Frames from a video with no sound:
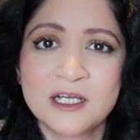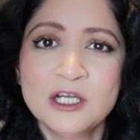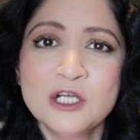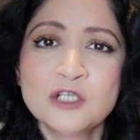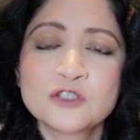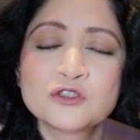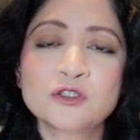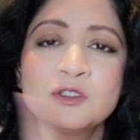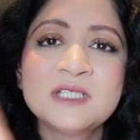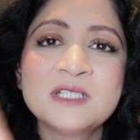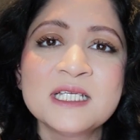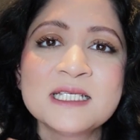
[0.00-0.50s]

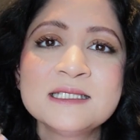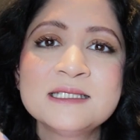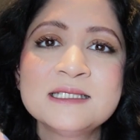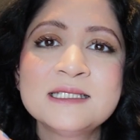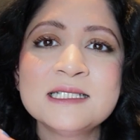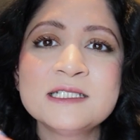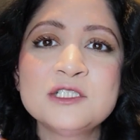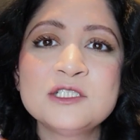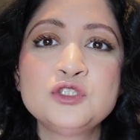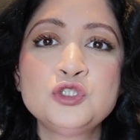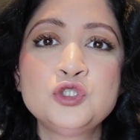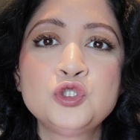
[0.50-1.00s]
So there's
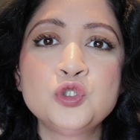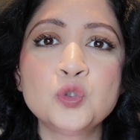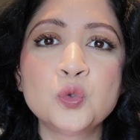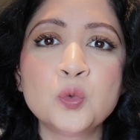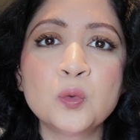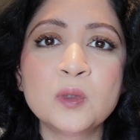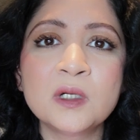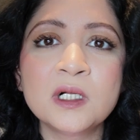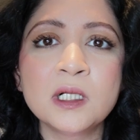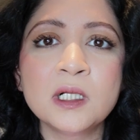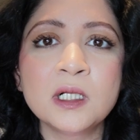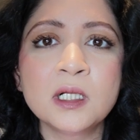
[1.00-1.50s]
this
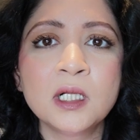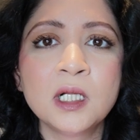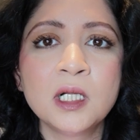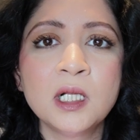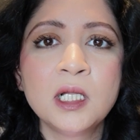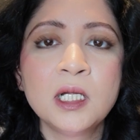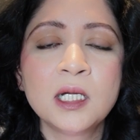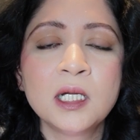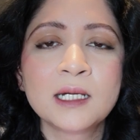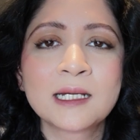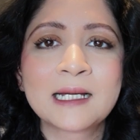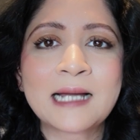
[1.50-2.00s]
dual
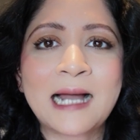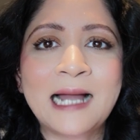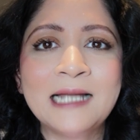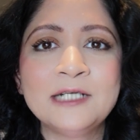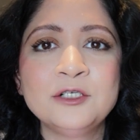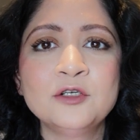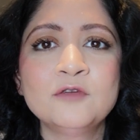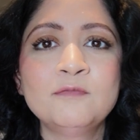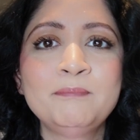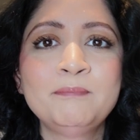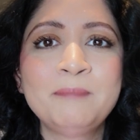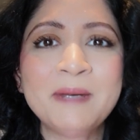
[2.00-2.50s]
kind
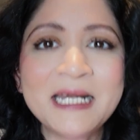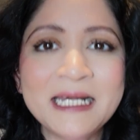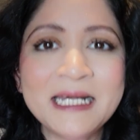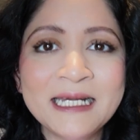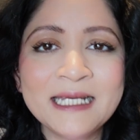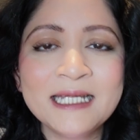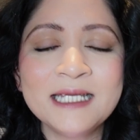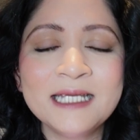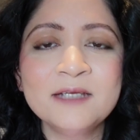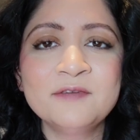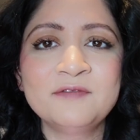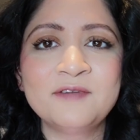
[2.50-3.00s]
of
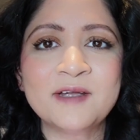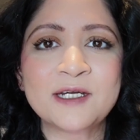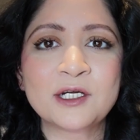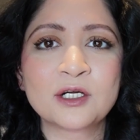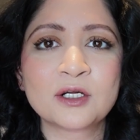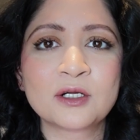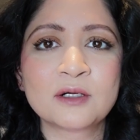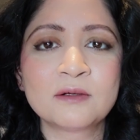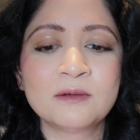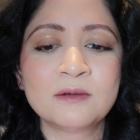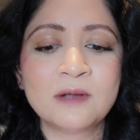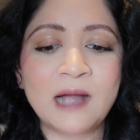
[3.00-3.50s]
belief
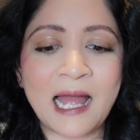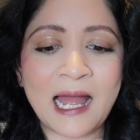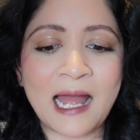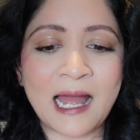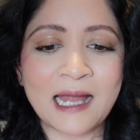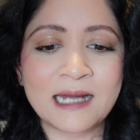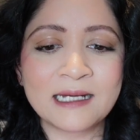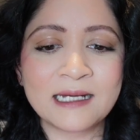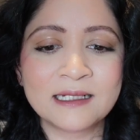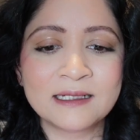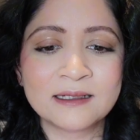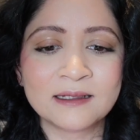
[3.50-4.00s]

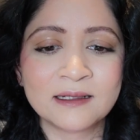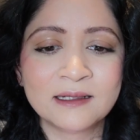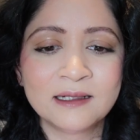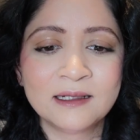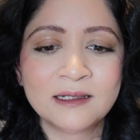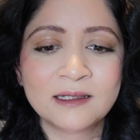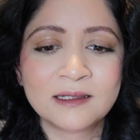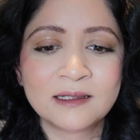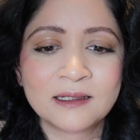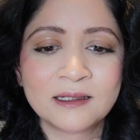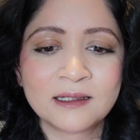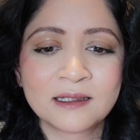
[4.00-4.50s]
and
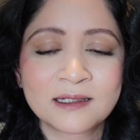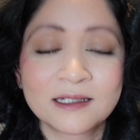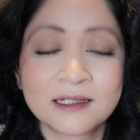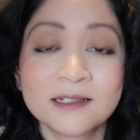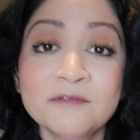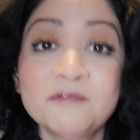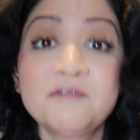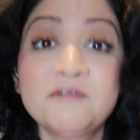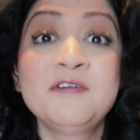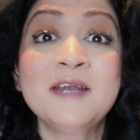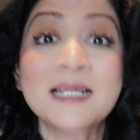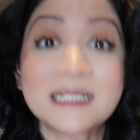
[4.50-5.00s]

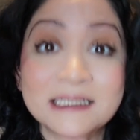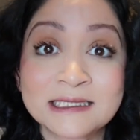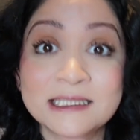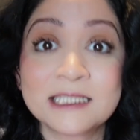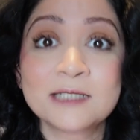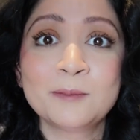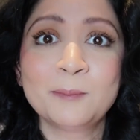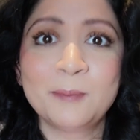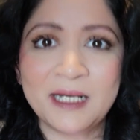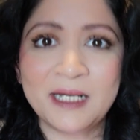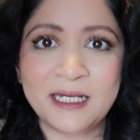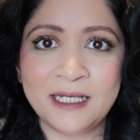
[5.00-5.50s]

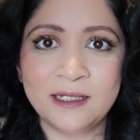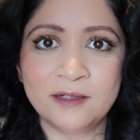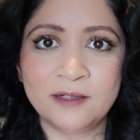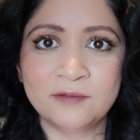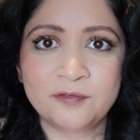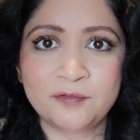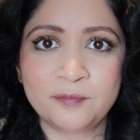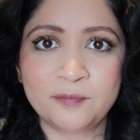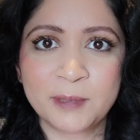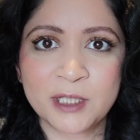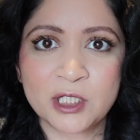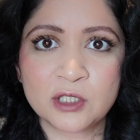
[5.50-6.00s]
conflicting
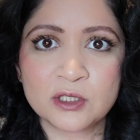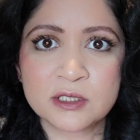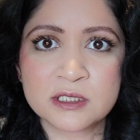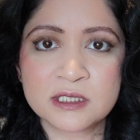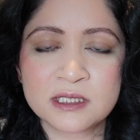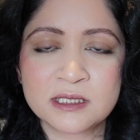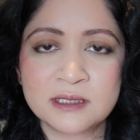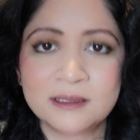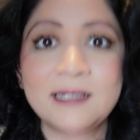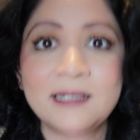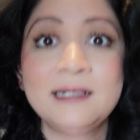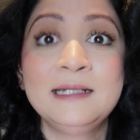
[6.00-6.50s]
belief, because
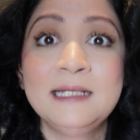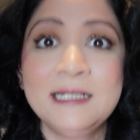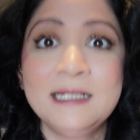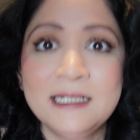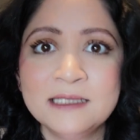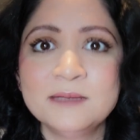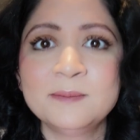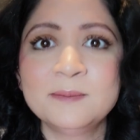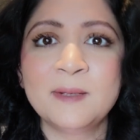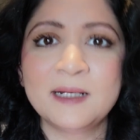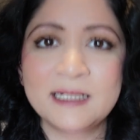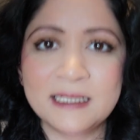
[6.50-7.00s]
they
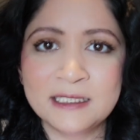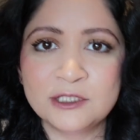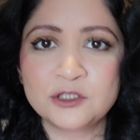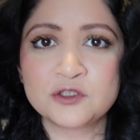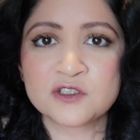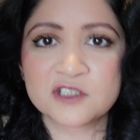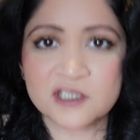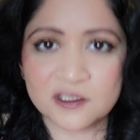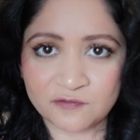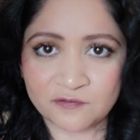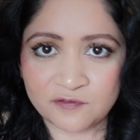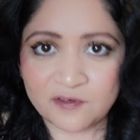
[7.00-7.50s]
need money to
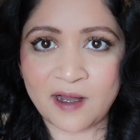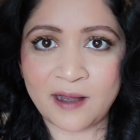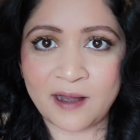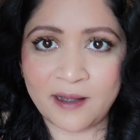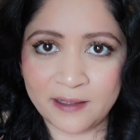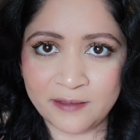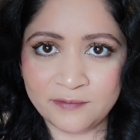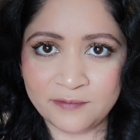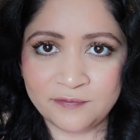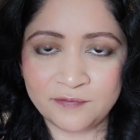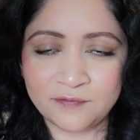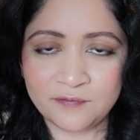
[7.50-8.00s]

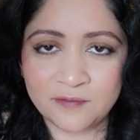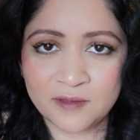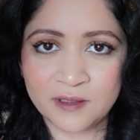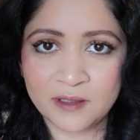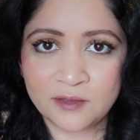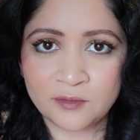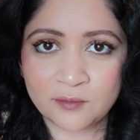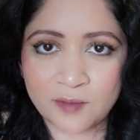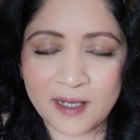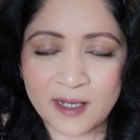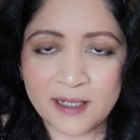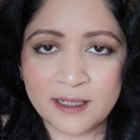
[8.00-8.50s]
survive,
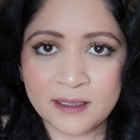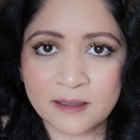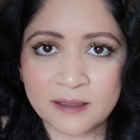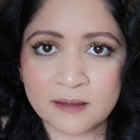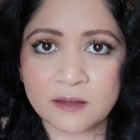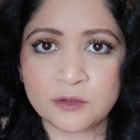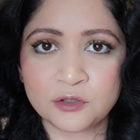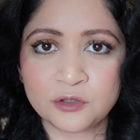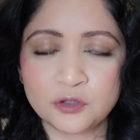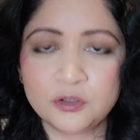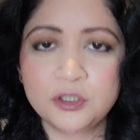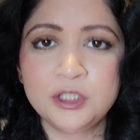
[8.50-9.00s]
right?
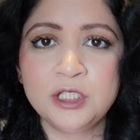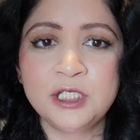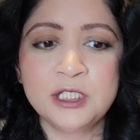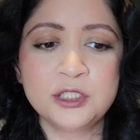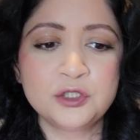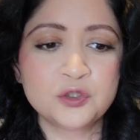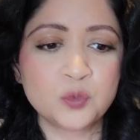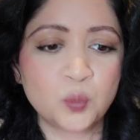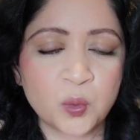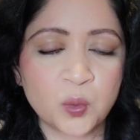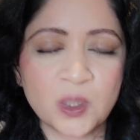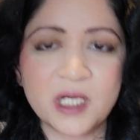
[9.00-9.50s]
You need
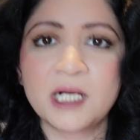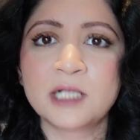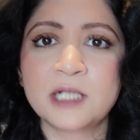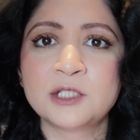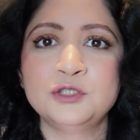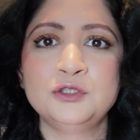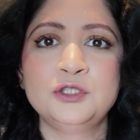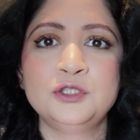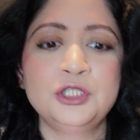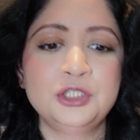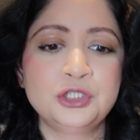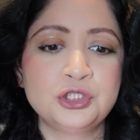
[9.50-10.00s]
to work
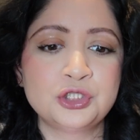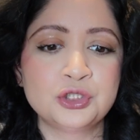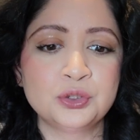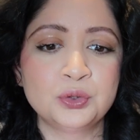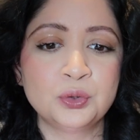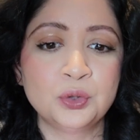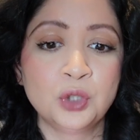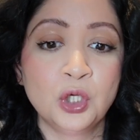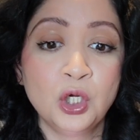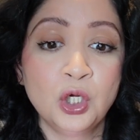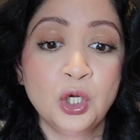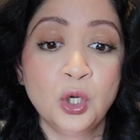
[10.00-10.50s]

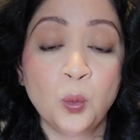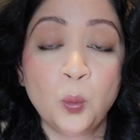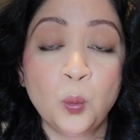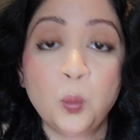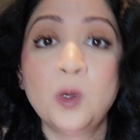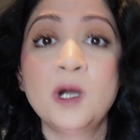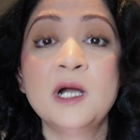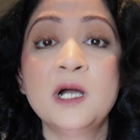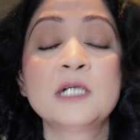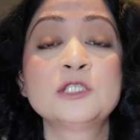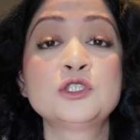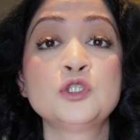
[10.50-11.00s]

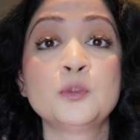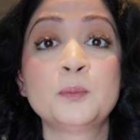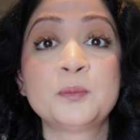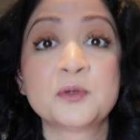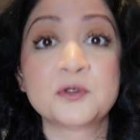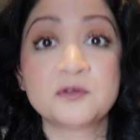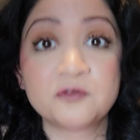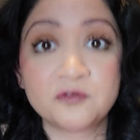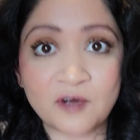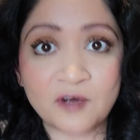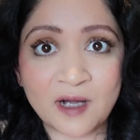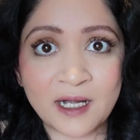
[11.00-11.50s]
to
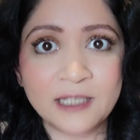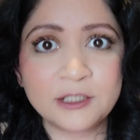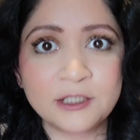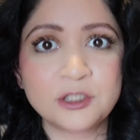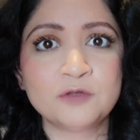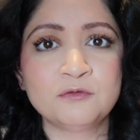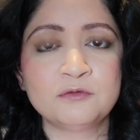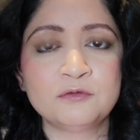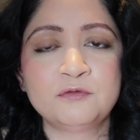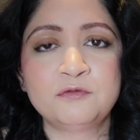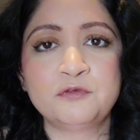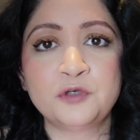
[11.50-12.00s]
provide
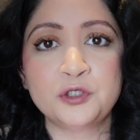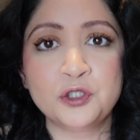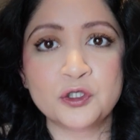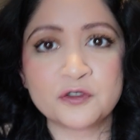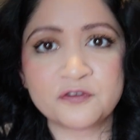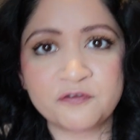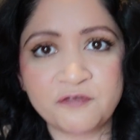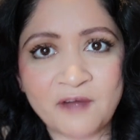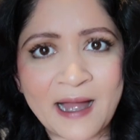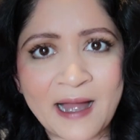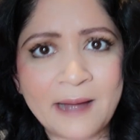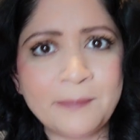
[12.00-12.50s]
you for your
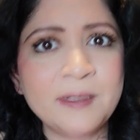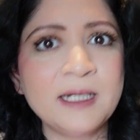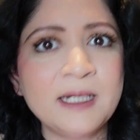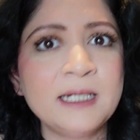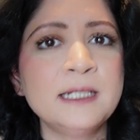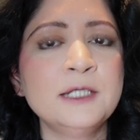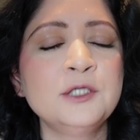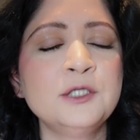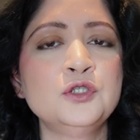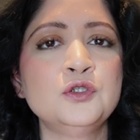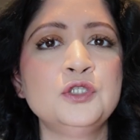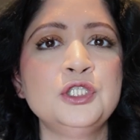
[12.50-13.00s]

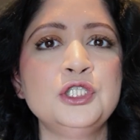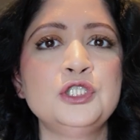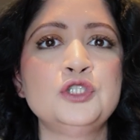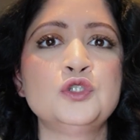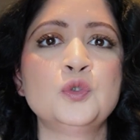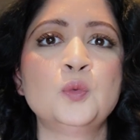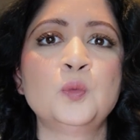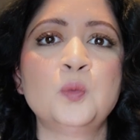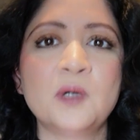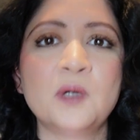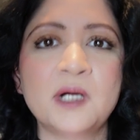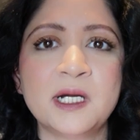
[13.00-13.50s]
family, you need
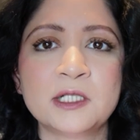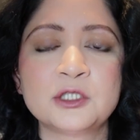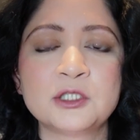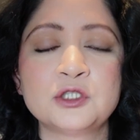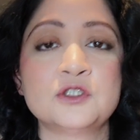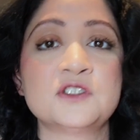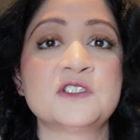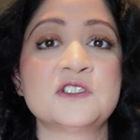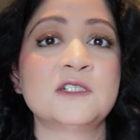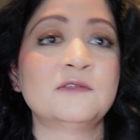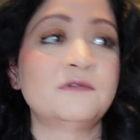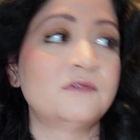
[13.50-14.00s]
to work
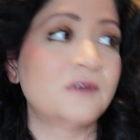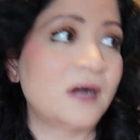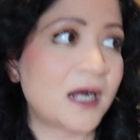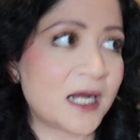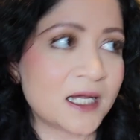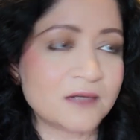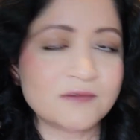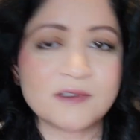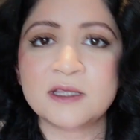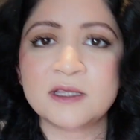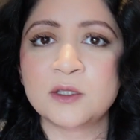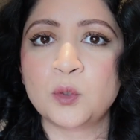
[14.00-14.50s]
to
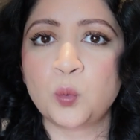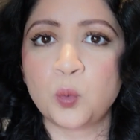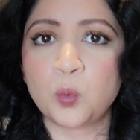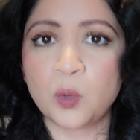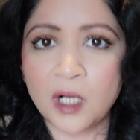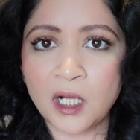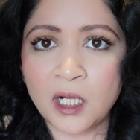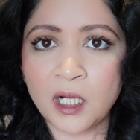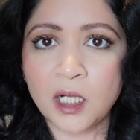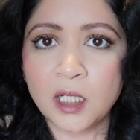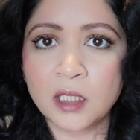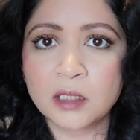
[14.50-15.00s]
survive in the
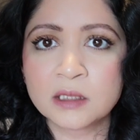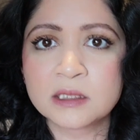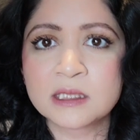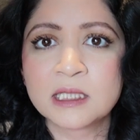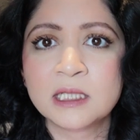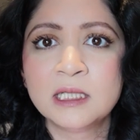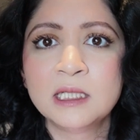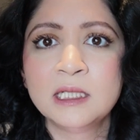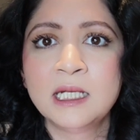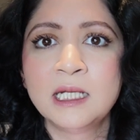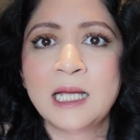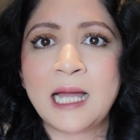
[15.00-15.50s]
world,
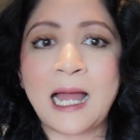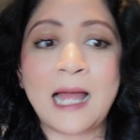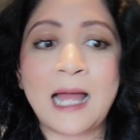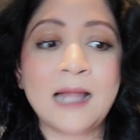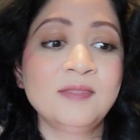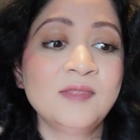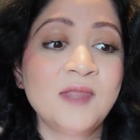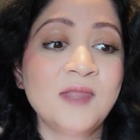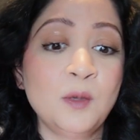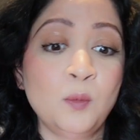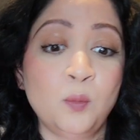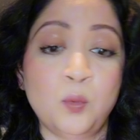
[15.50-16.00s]

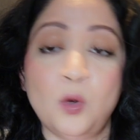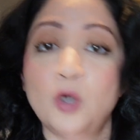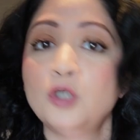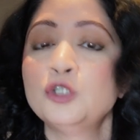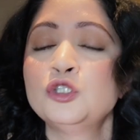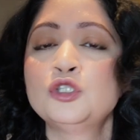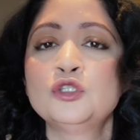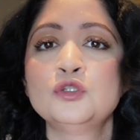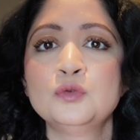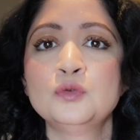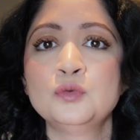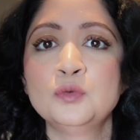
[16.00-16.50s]
and they
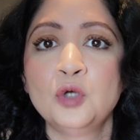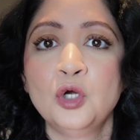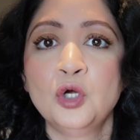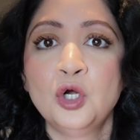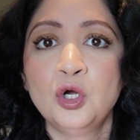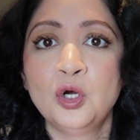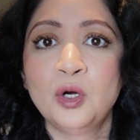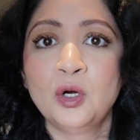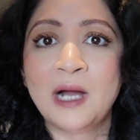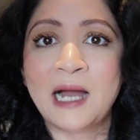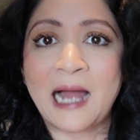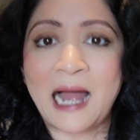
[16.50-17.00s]
want to
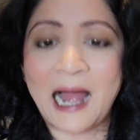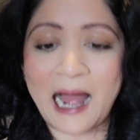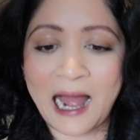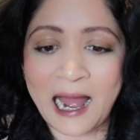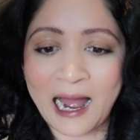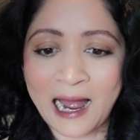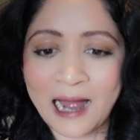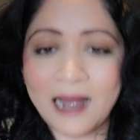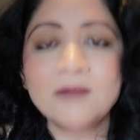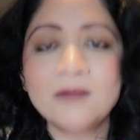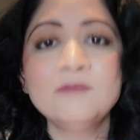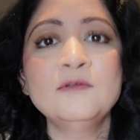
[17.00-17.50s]

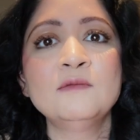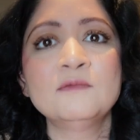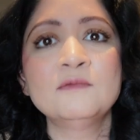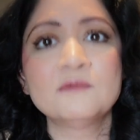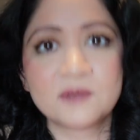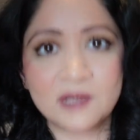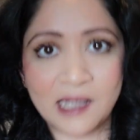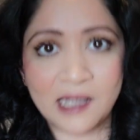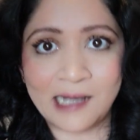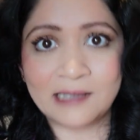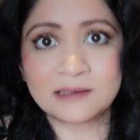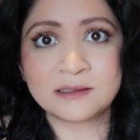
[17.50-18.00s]
have
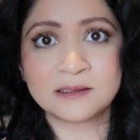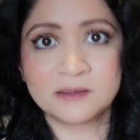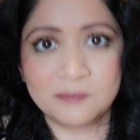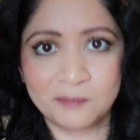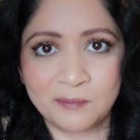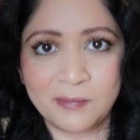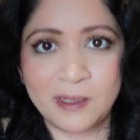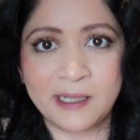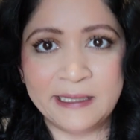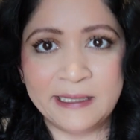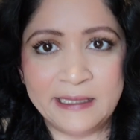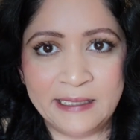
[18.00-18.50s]
that
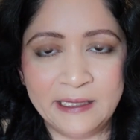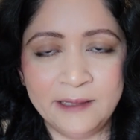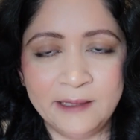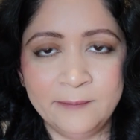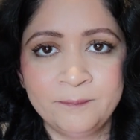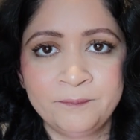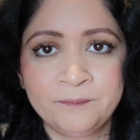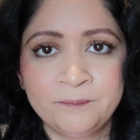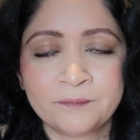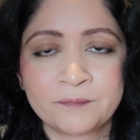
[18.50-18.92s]
money.